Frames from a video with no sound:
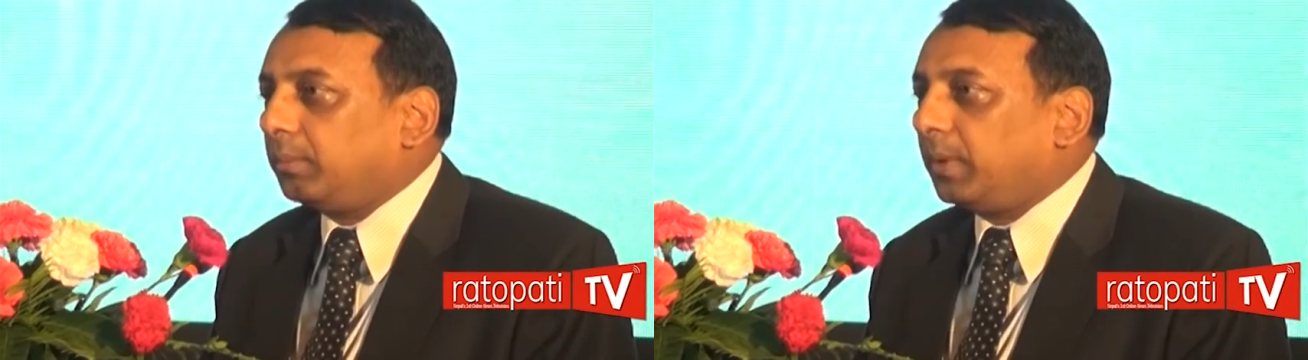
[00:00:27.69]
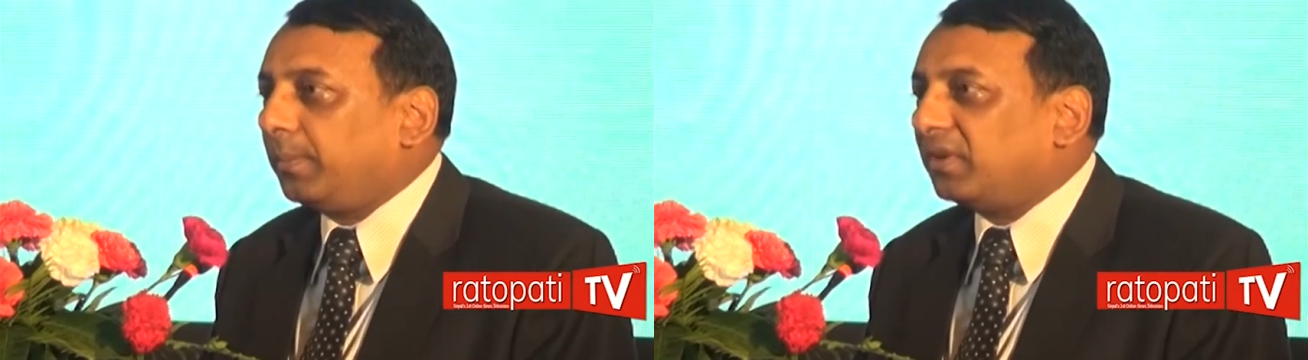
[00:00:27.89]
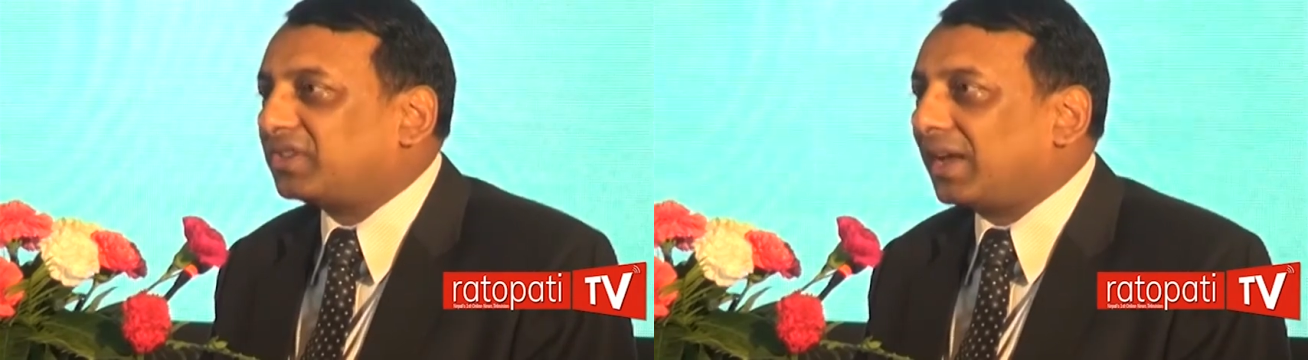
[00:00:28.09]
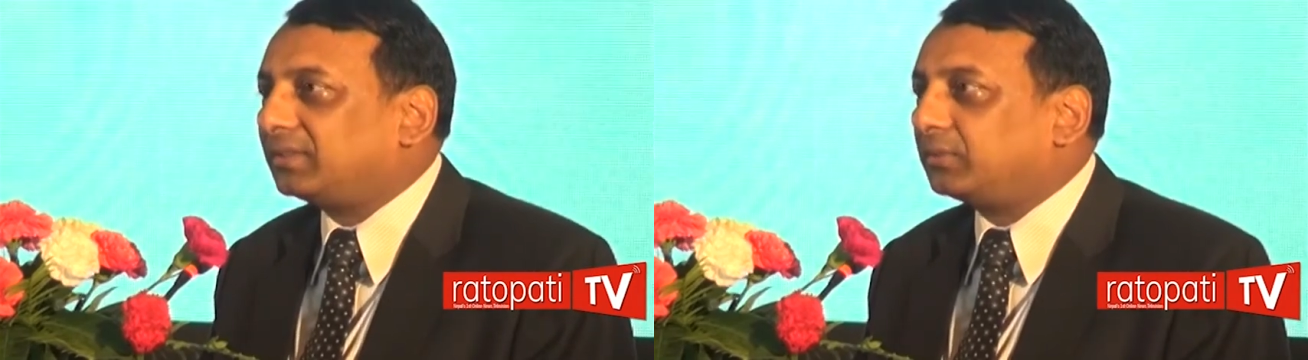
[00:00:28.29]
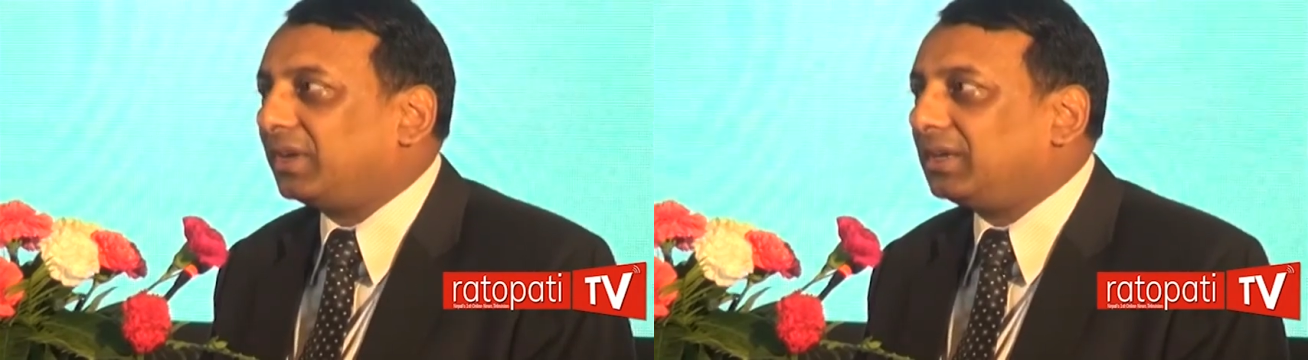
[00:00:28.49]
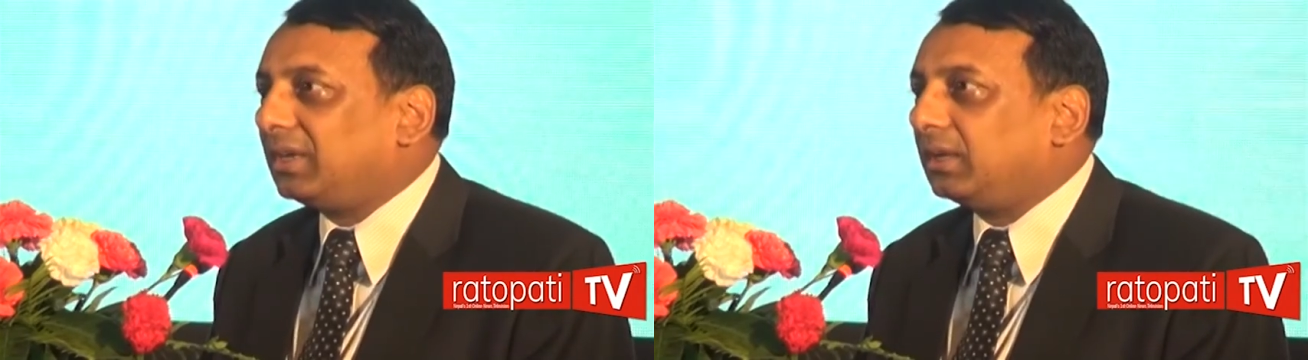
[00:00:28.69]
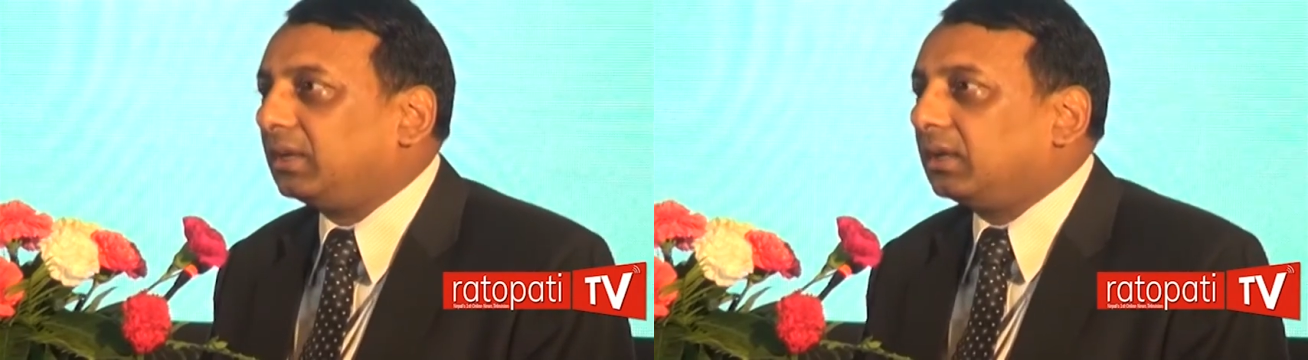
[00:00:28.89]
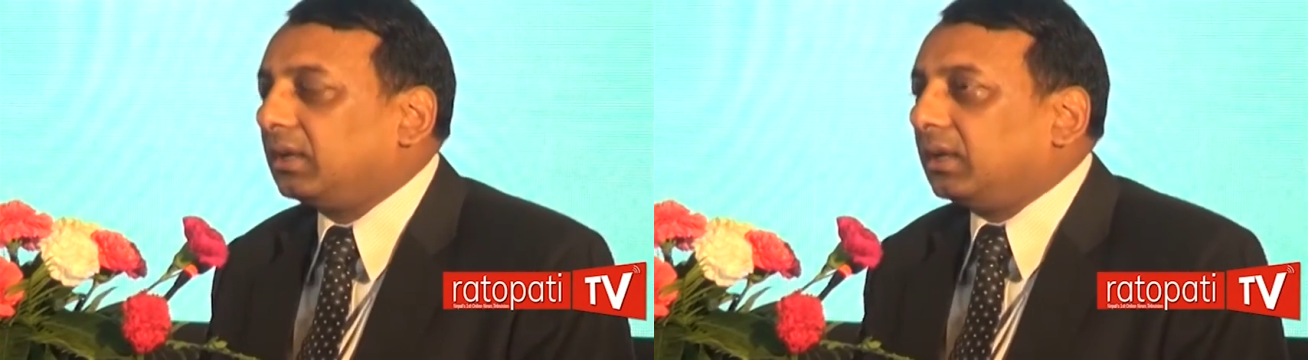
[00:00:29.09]
People are waiting
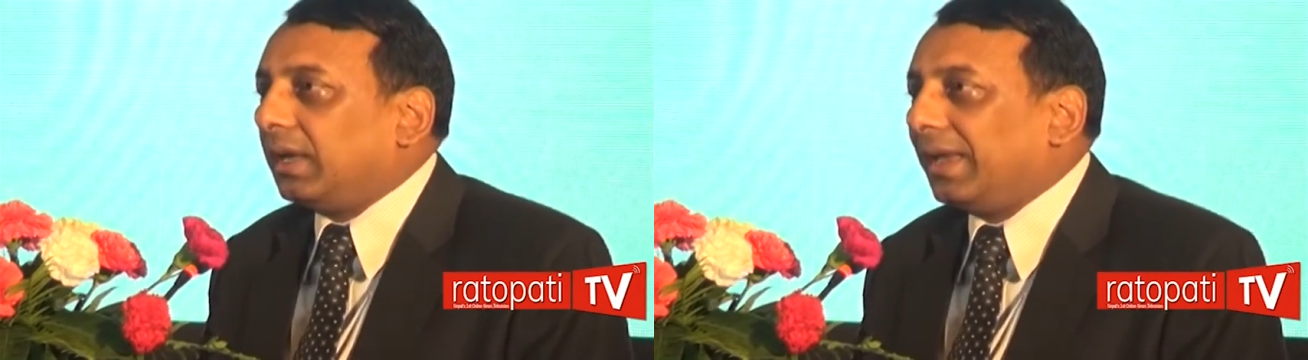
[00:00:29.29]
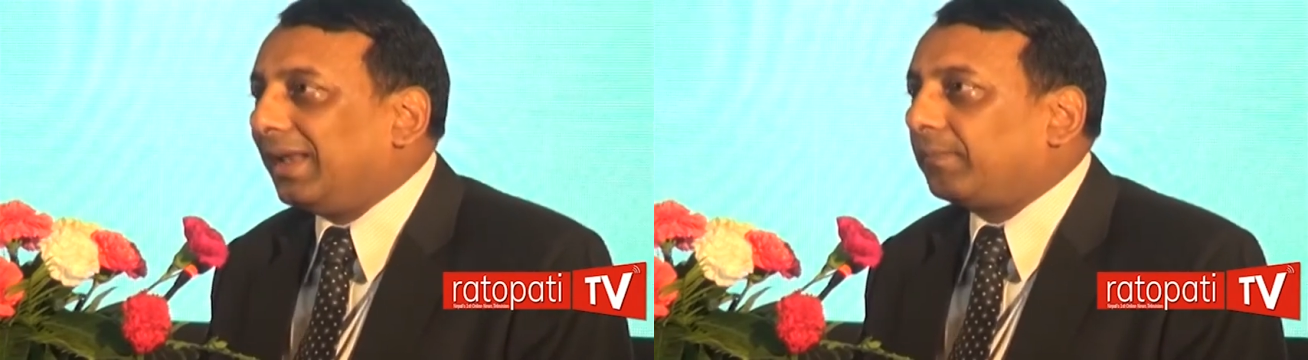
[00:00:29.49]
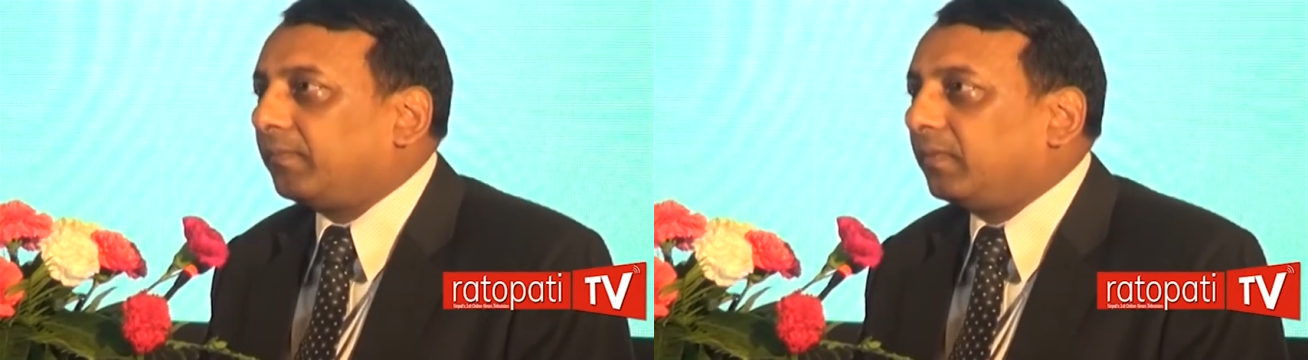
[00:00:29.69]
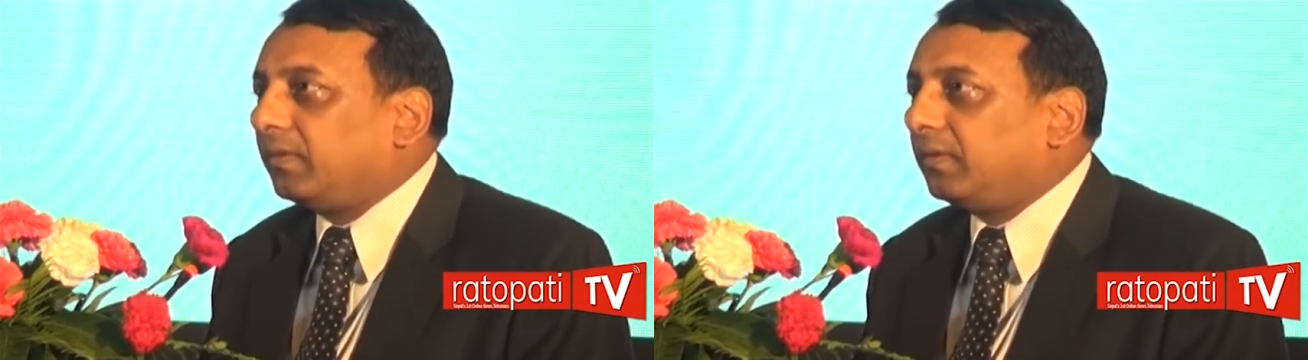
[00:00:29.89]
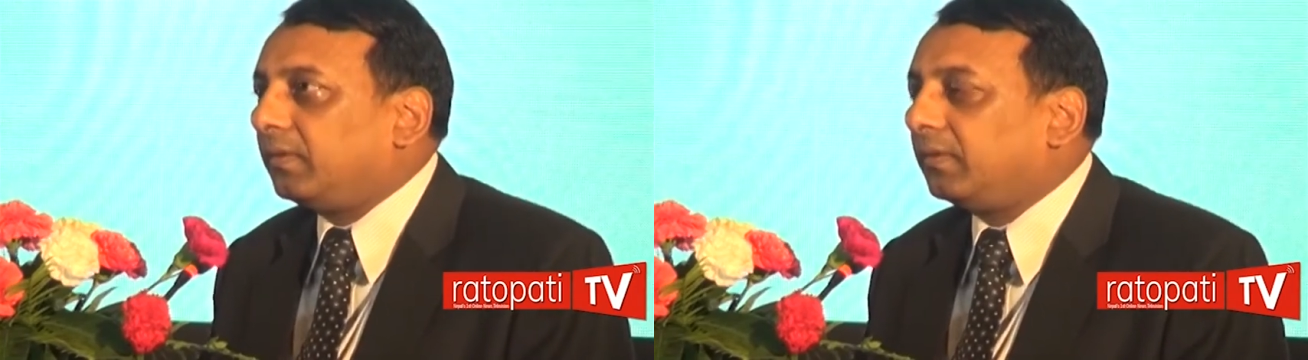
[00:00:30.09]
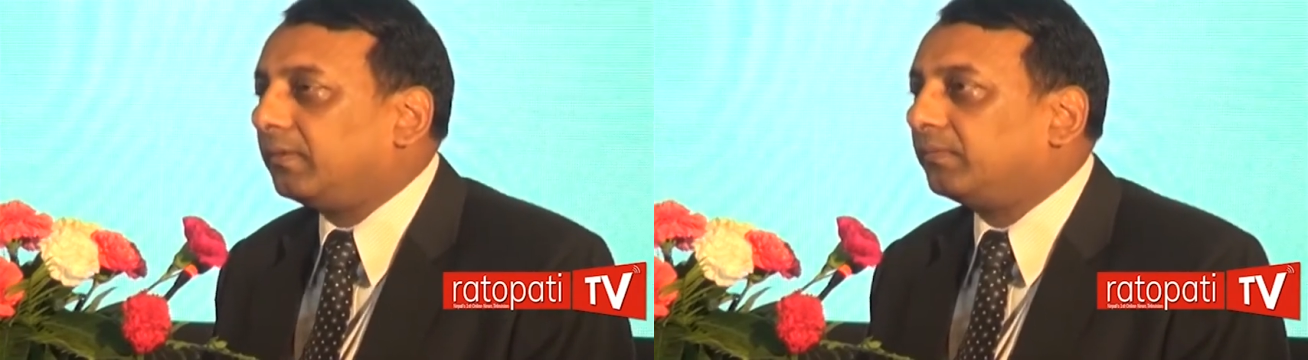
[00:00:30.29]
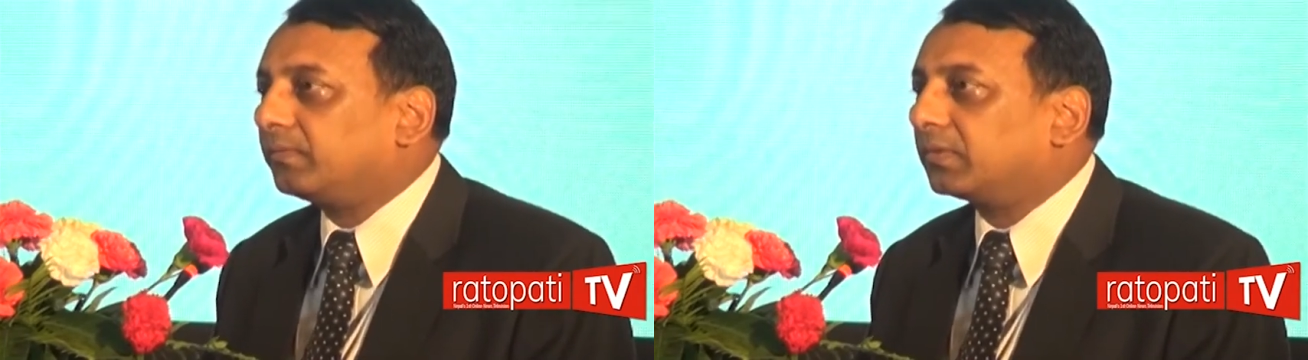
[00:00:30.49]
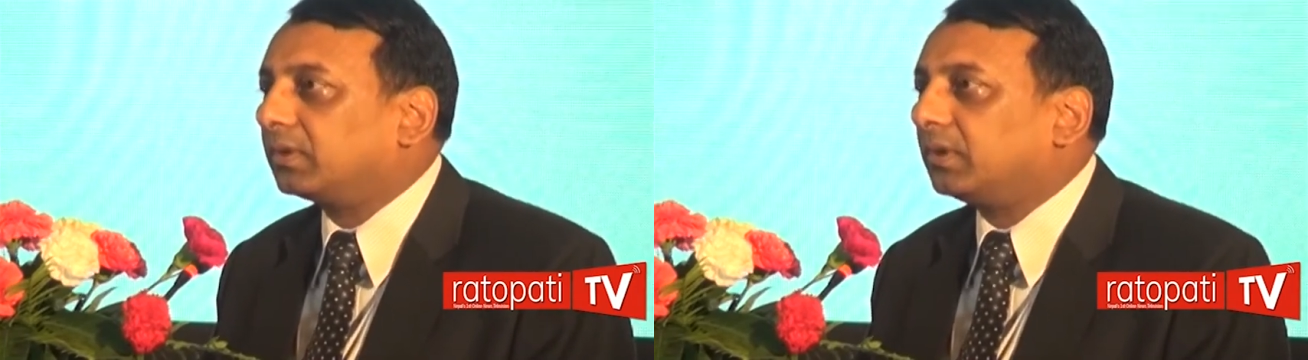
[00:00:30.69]
help
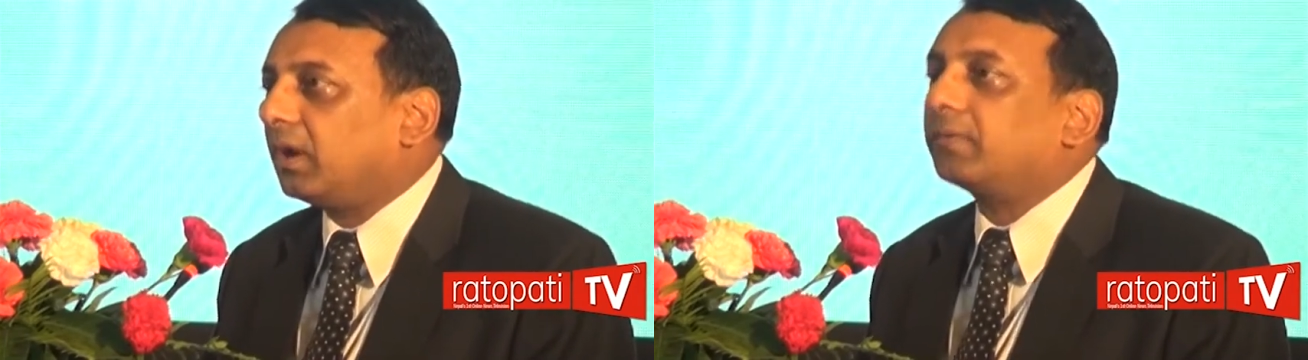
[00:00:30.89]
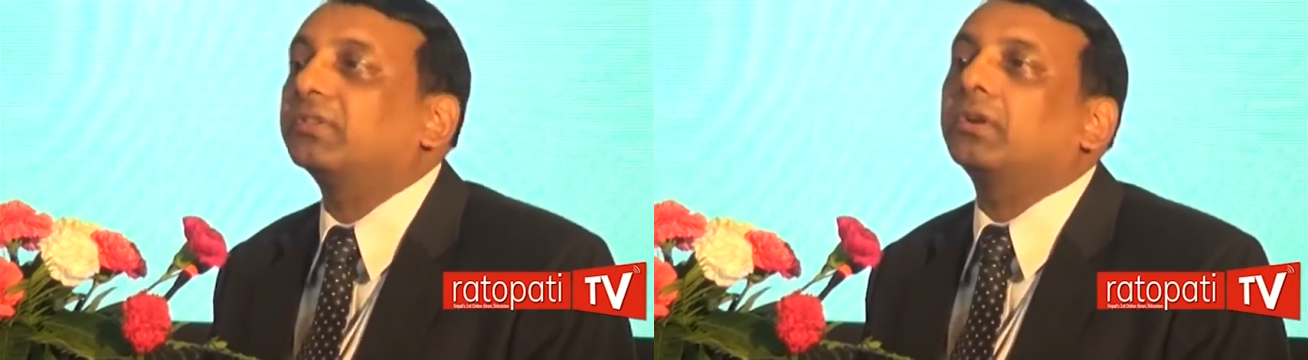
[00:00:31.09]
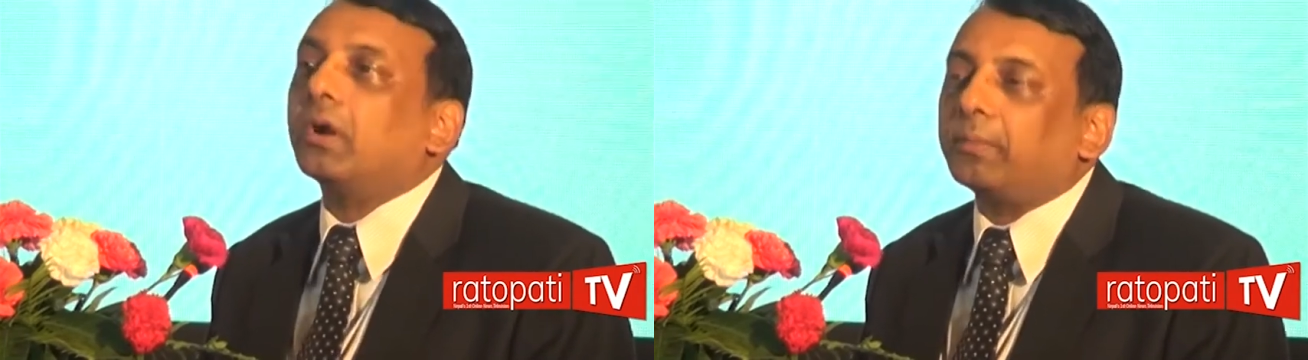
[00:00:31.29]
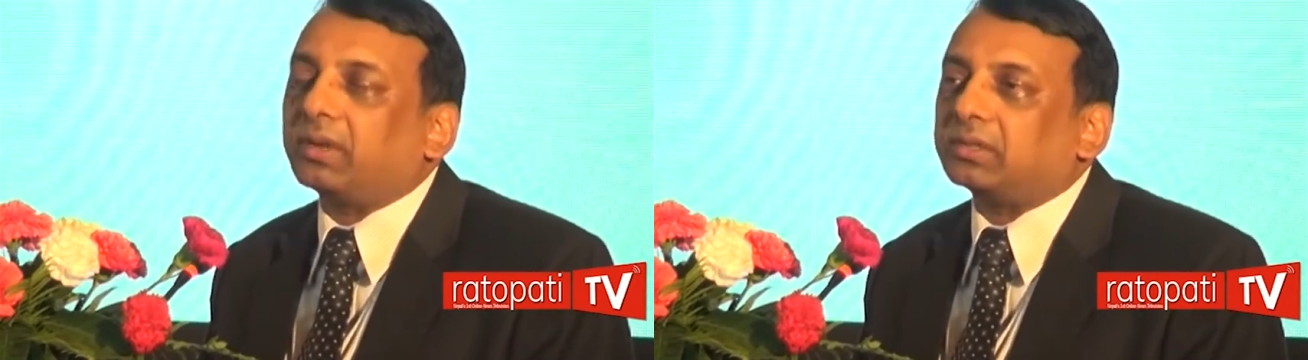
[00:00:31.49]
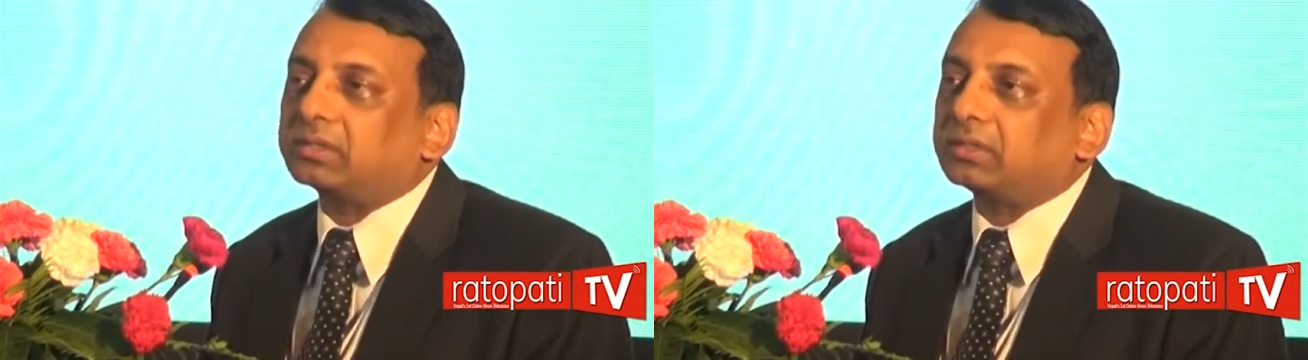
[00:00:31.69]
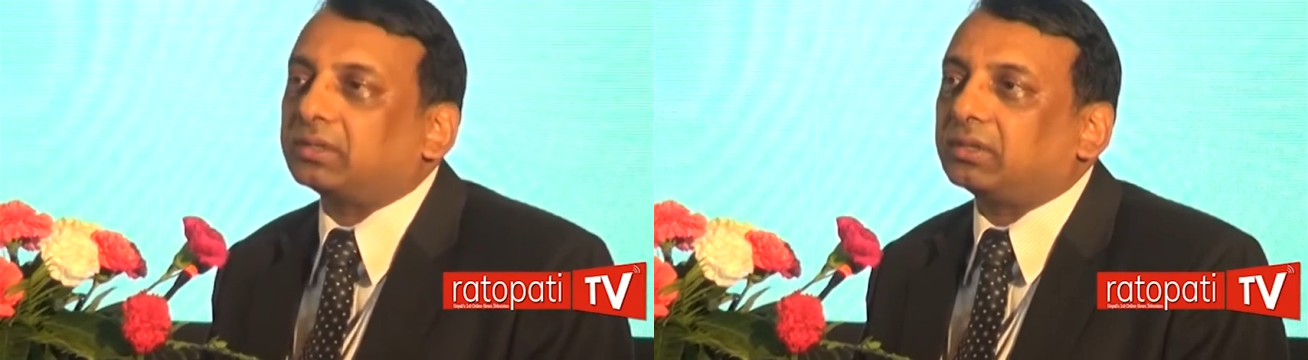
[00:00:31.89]
of the government.